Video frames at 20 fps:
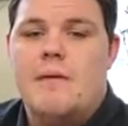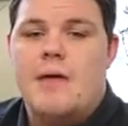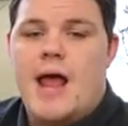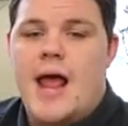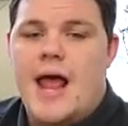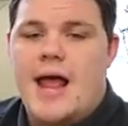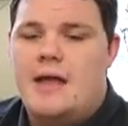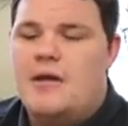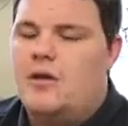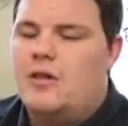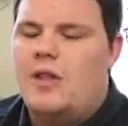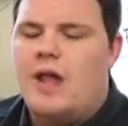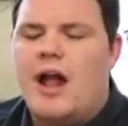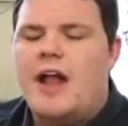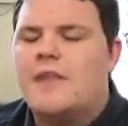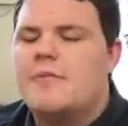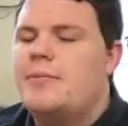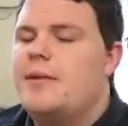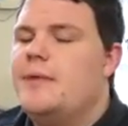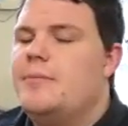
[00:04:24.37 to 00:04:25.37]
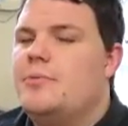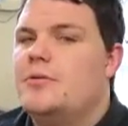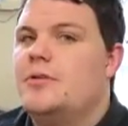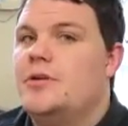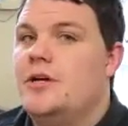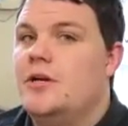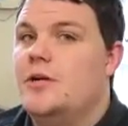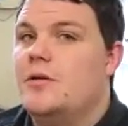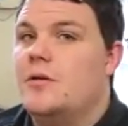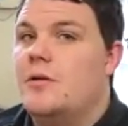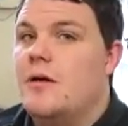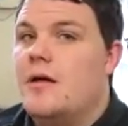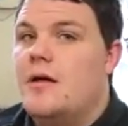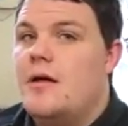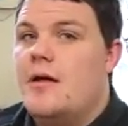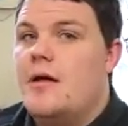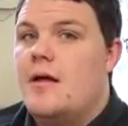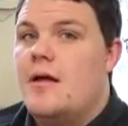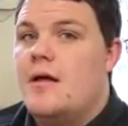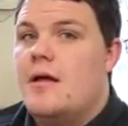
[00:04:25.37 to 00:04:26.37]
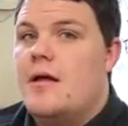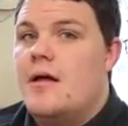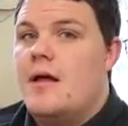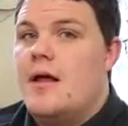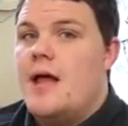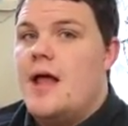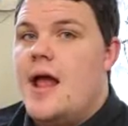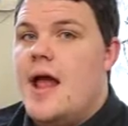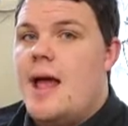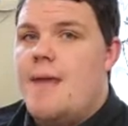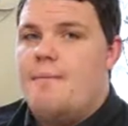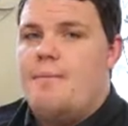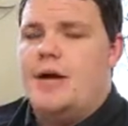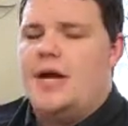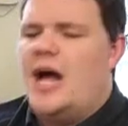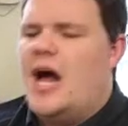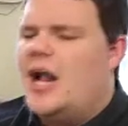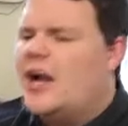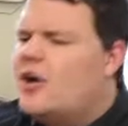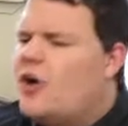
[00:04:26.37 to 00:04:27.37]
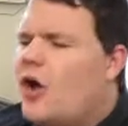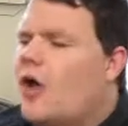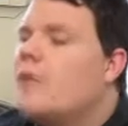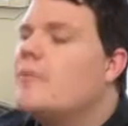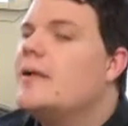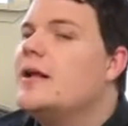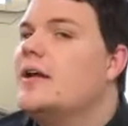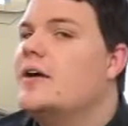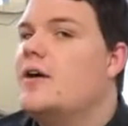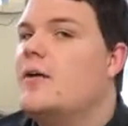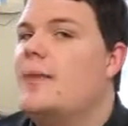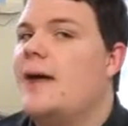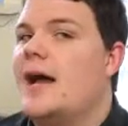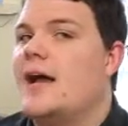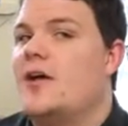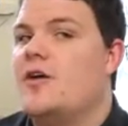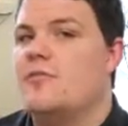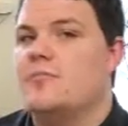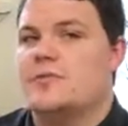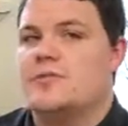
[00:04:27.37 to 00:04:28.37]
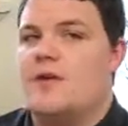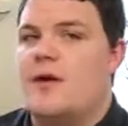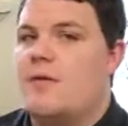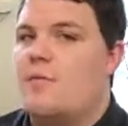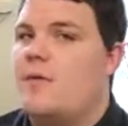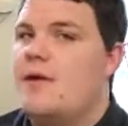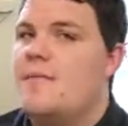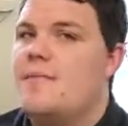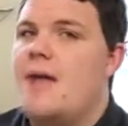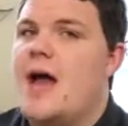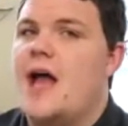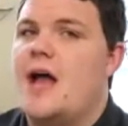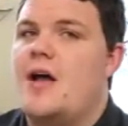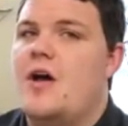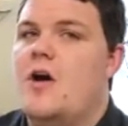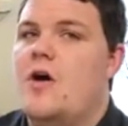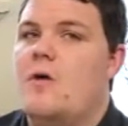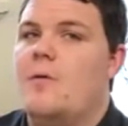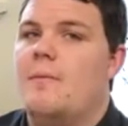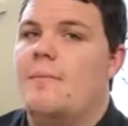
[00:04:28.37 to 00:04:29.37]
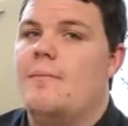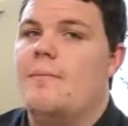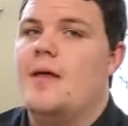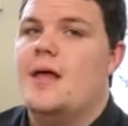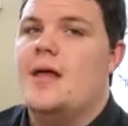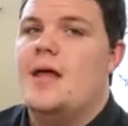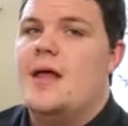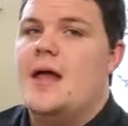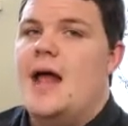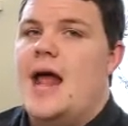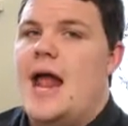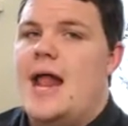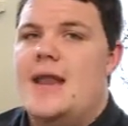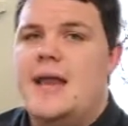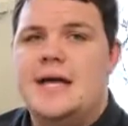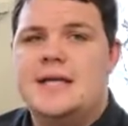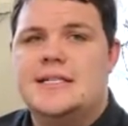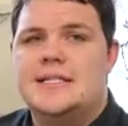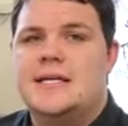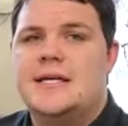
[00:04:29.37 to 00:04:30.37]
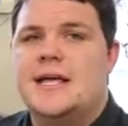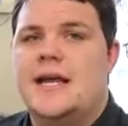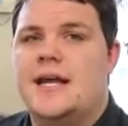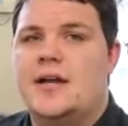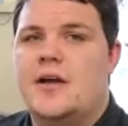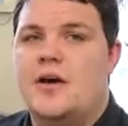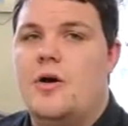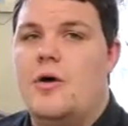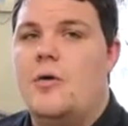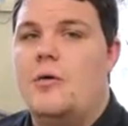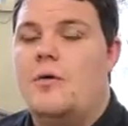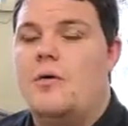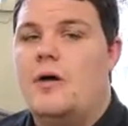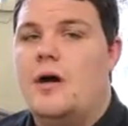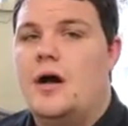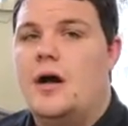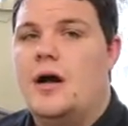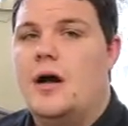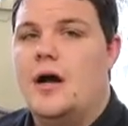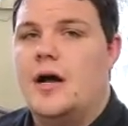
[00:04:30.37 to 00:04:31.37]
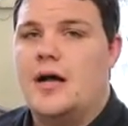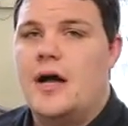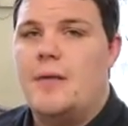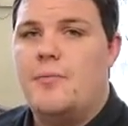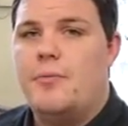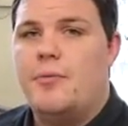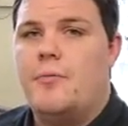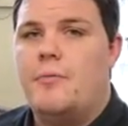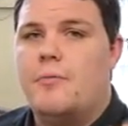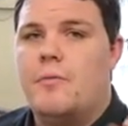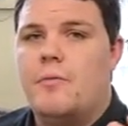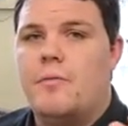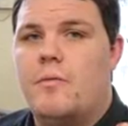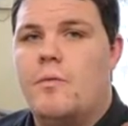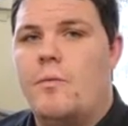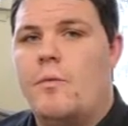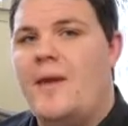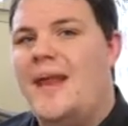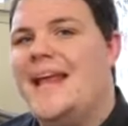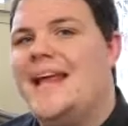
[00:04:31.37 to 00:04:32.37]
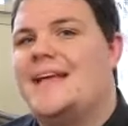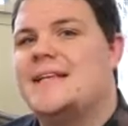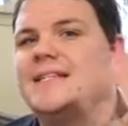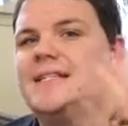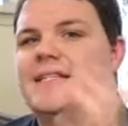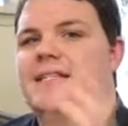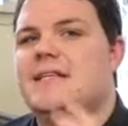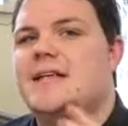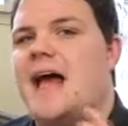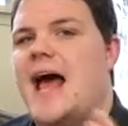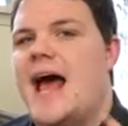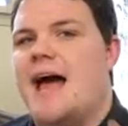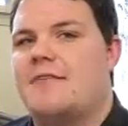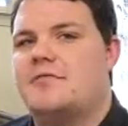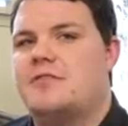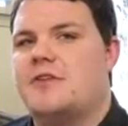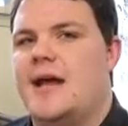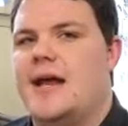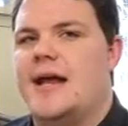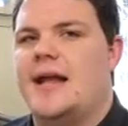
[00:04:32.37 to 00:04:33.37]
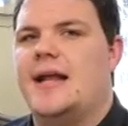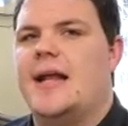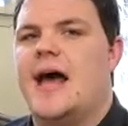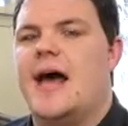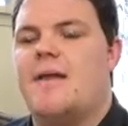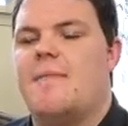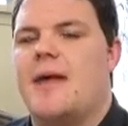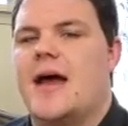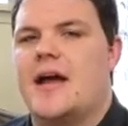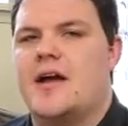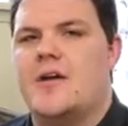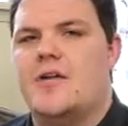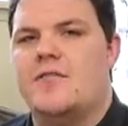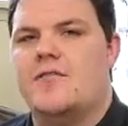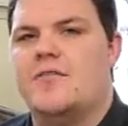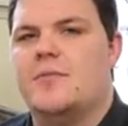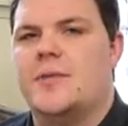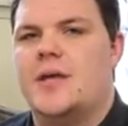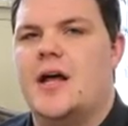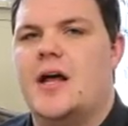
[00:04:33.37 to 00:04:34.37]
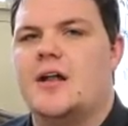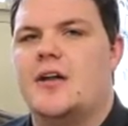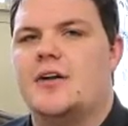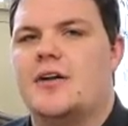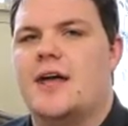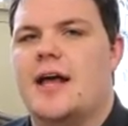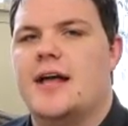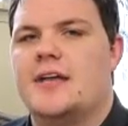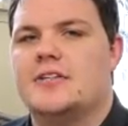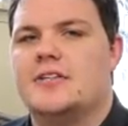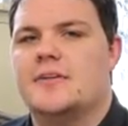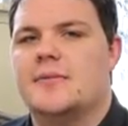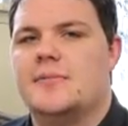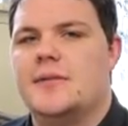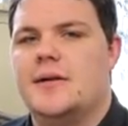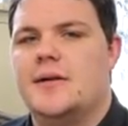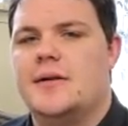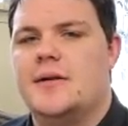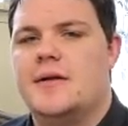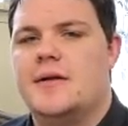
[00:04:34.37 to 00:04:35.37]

And a lot of people do. But God called me to go back home, so I went back home. And next thing I know, a couple weeks after I had gotten back home from the Honor Academy,